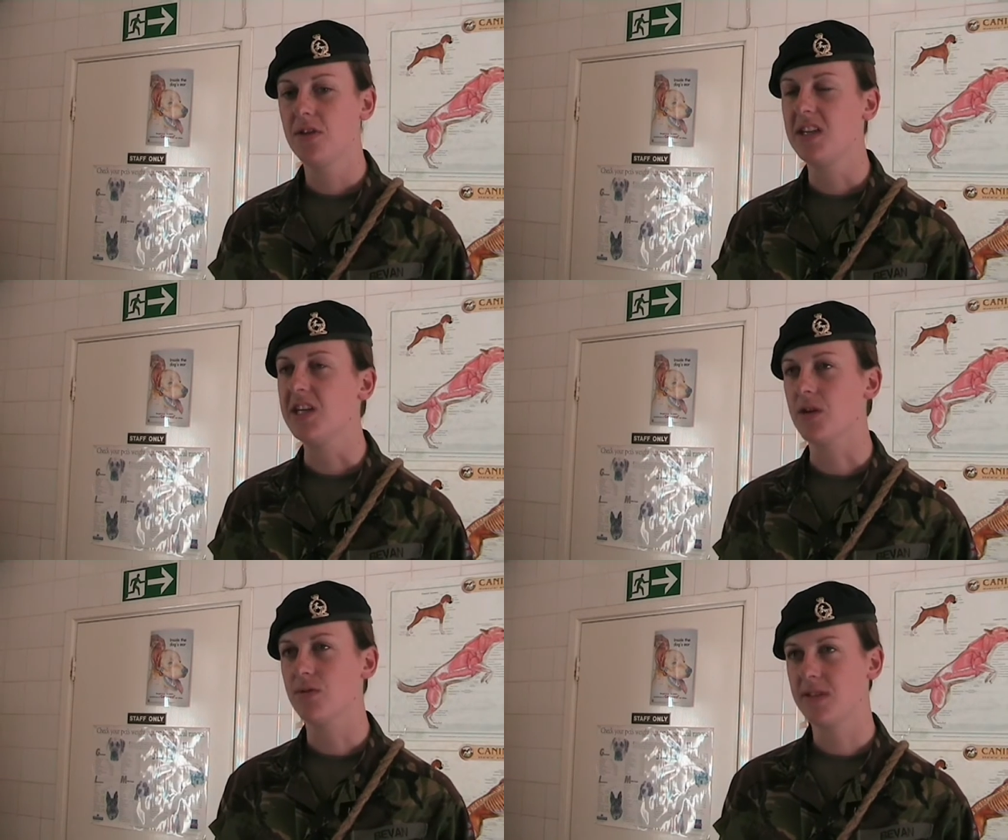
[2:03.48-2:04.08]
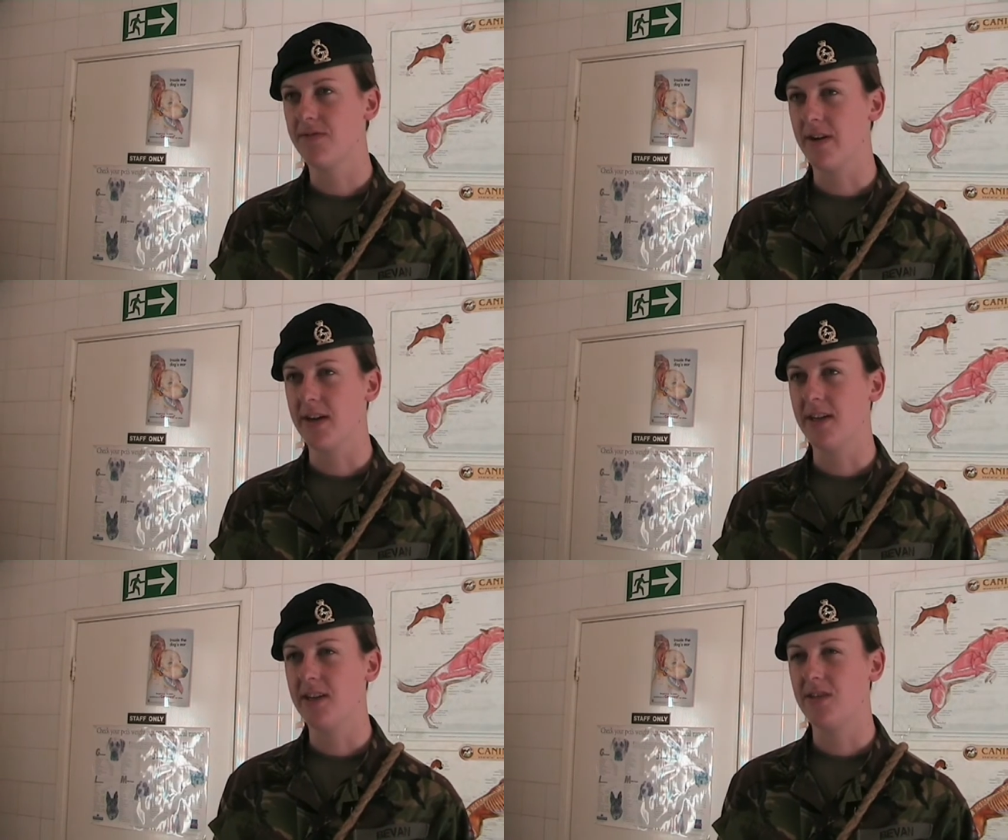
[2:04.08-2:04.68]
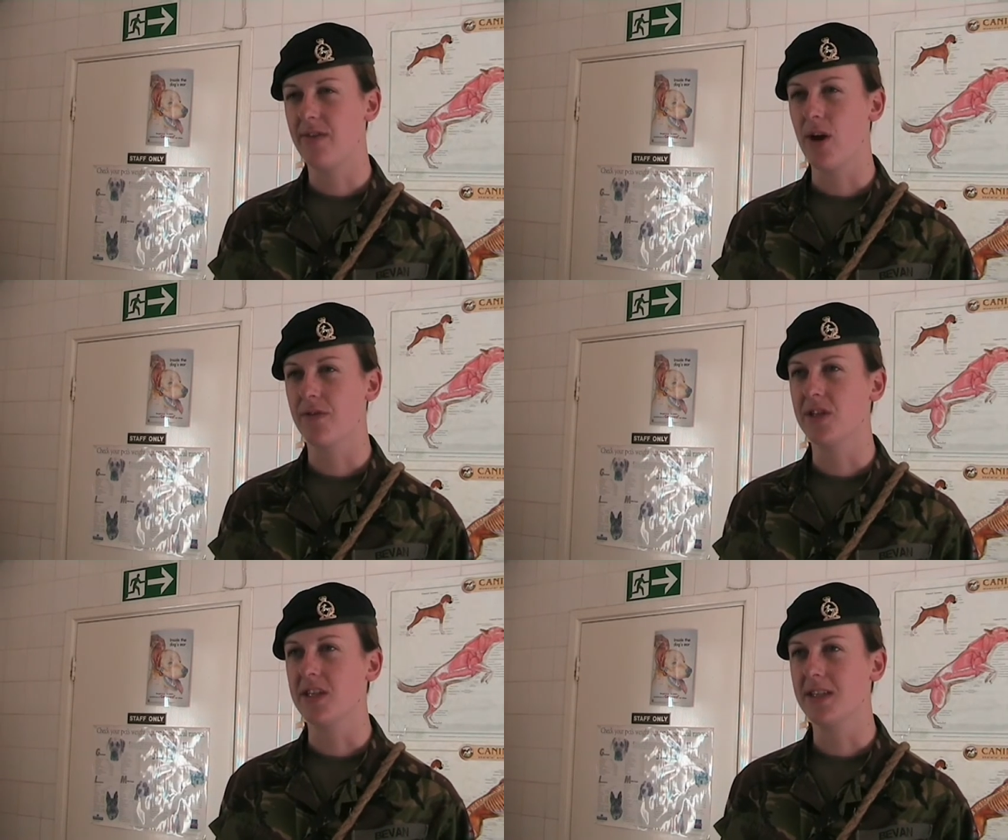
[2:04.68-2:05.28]
you don't it's very
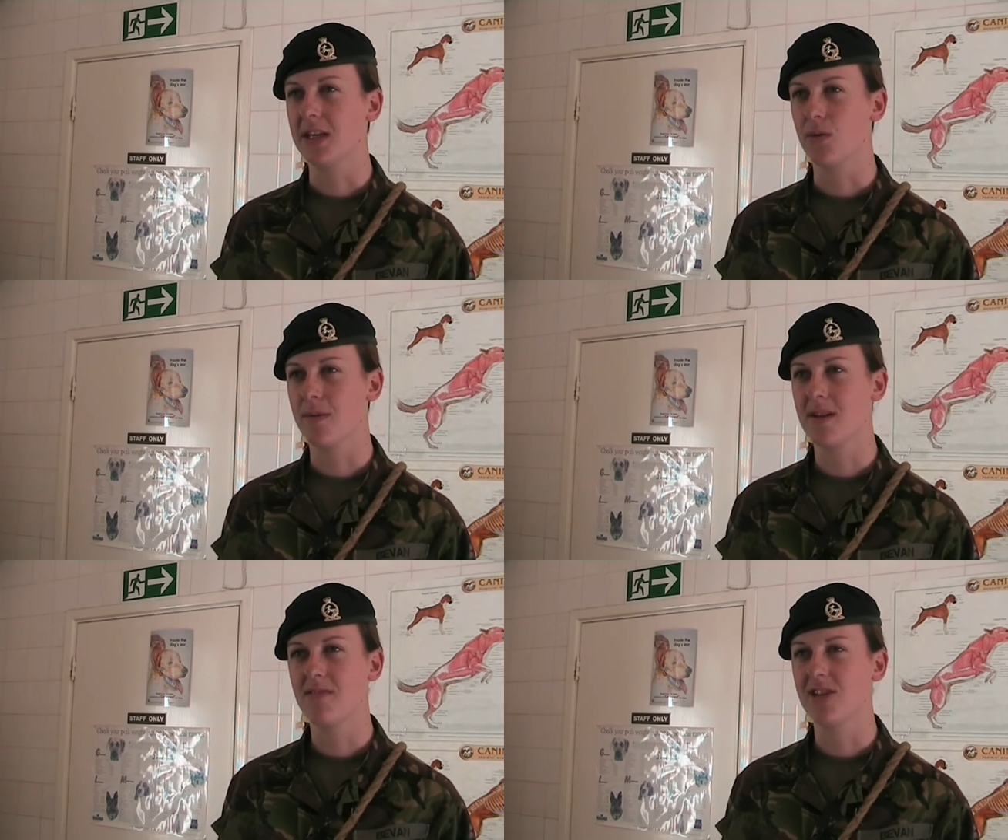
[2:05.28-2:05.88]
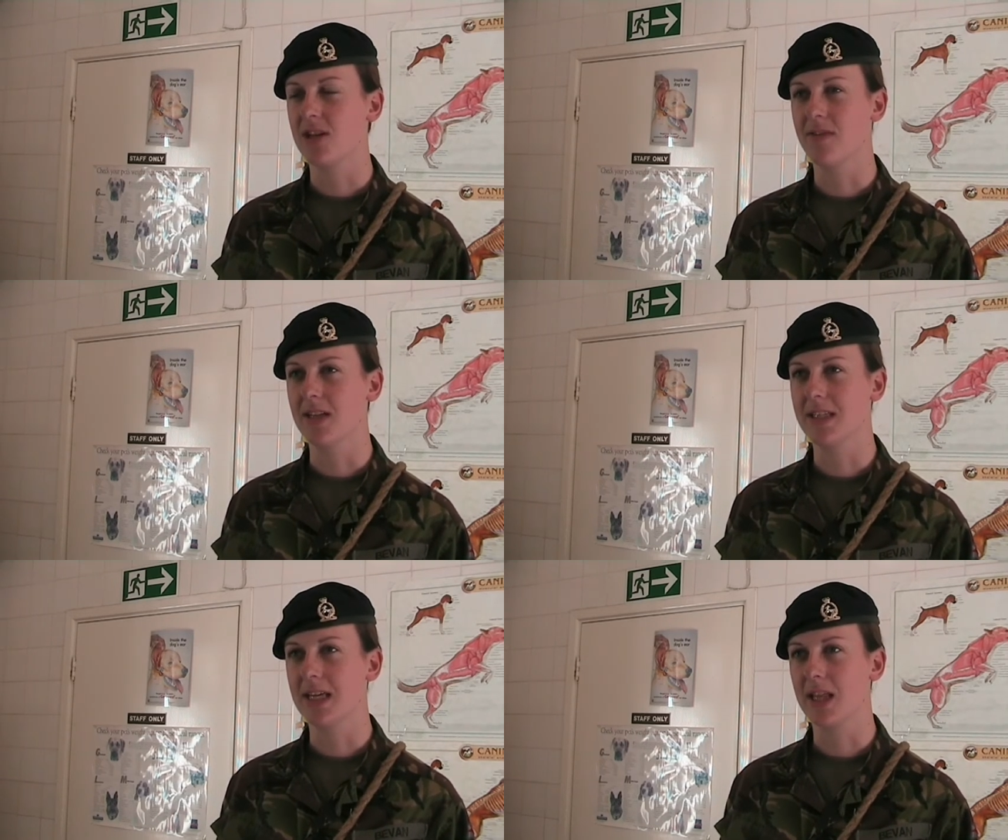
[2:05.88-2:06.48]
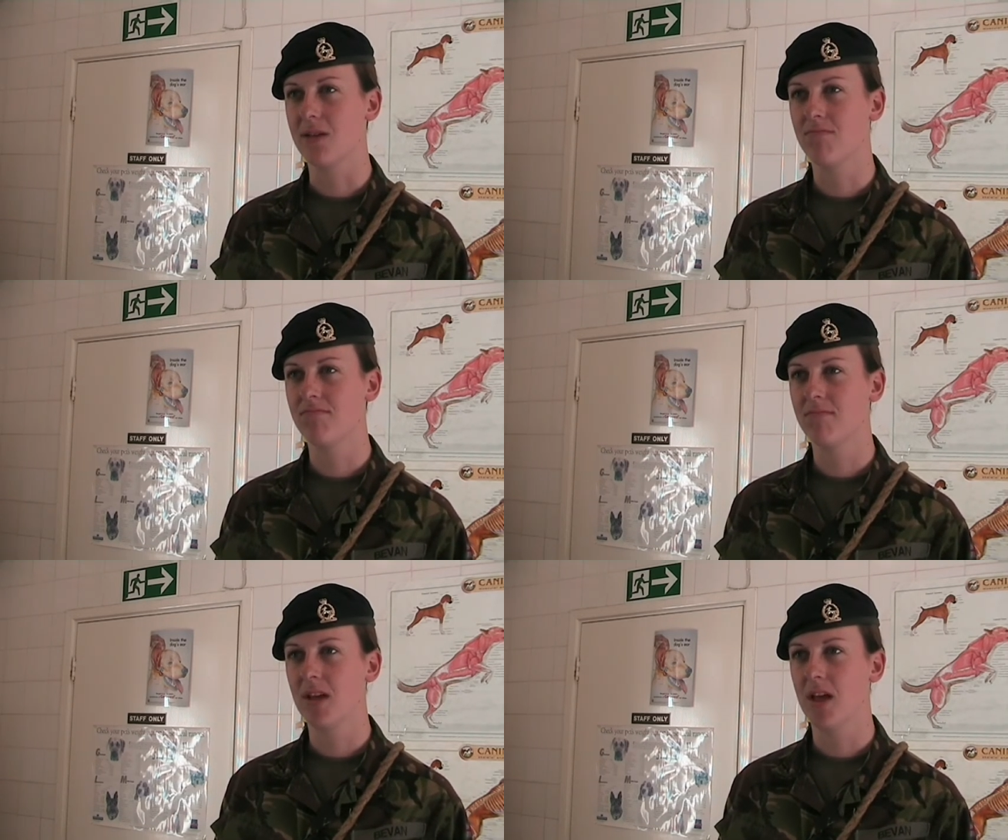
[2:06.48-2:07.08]
often you see the women, you don't really see them,
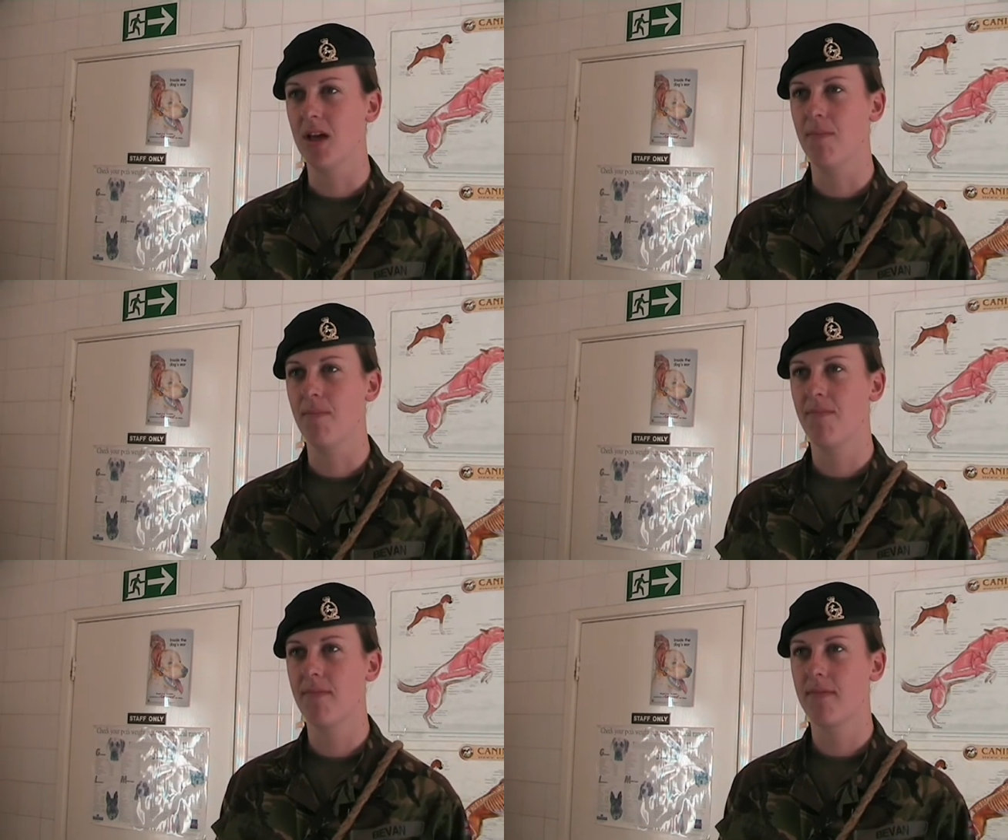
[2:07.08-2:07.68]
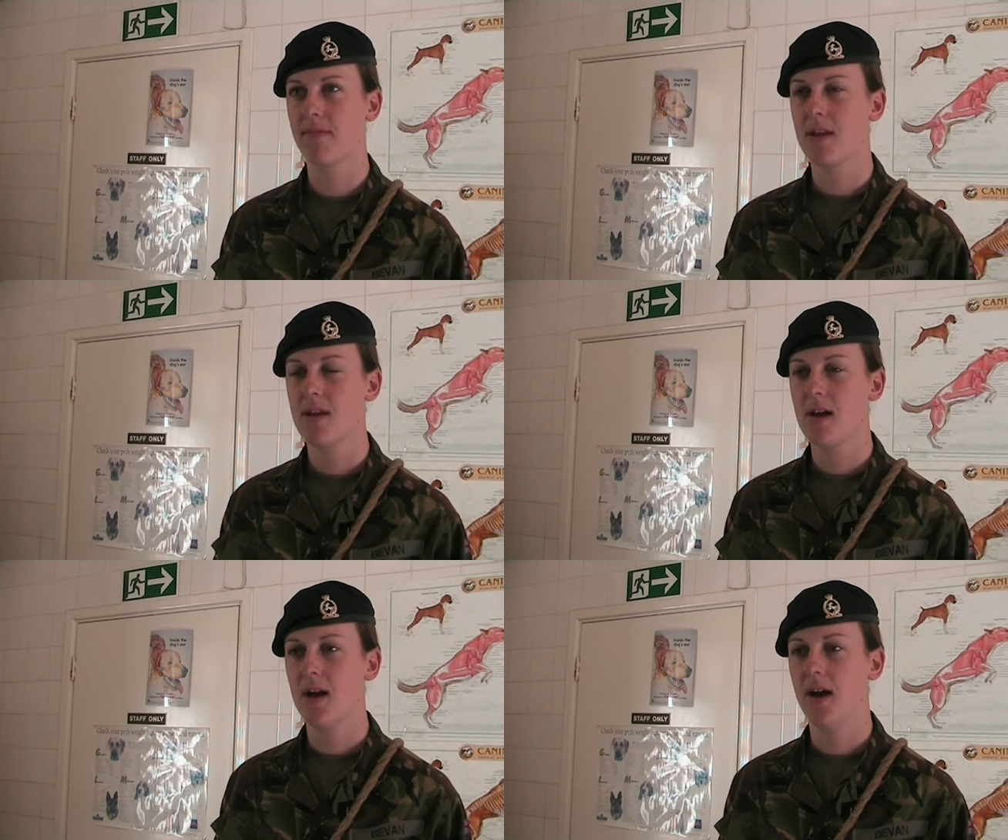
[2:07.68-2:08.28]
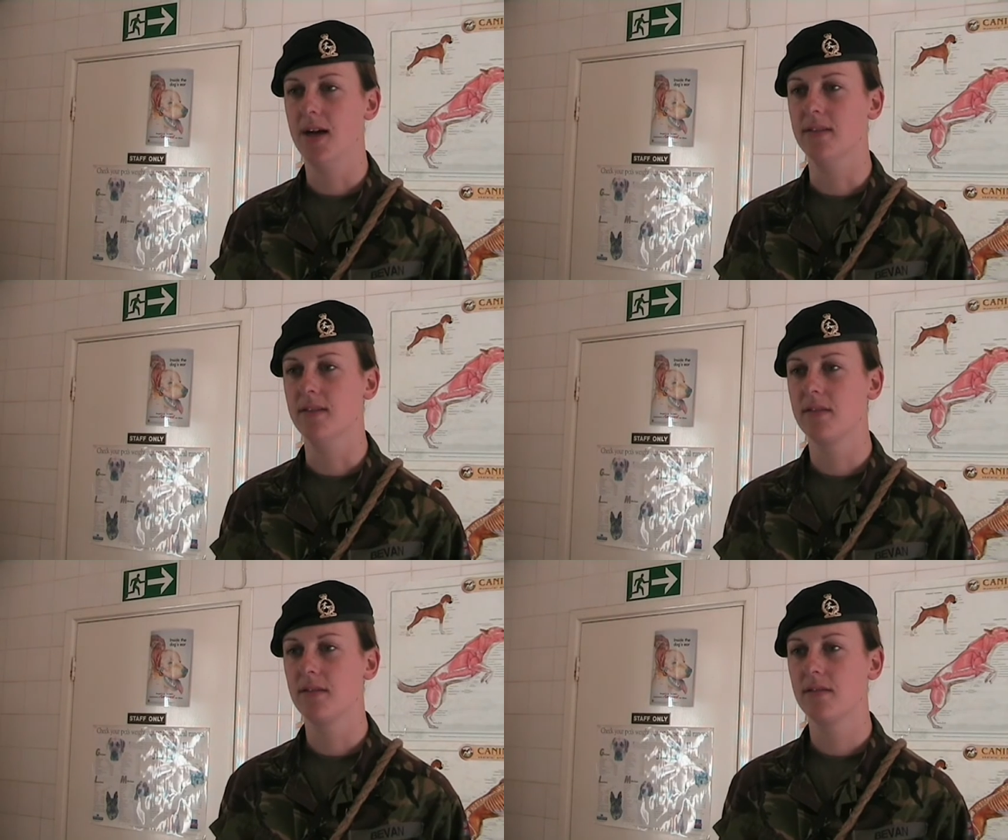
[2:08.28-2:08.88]
and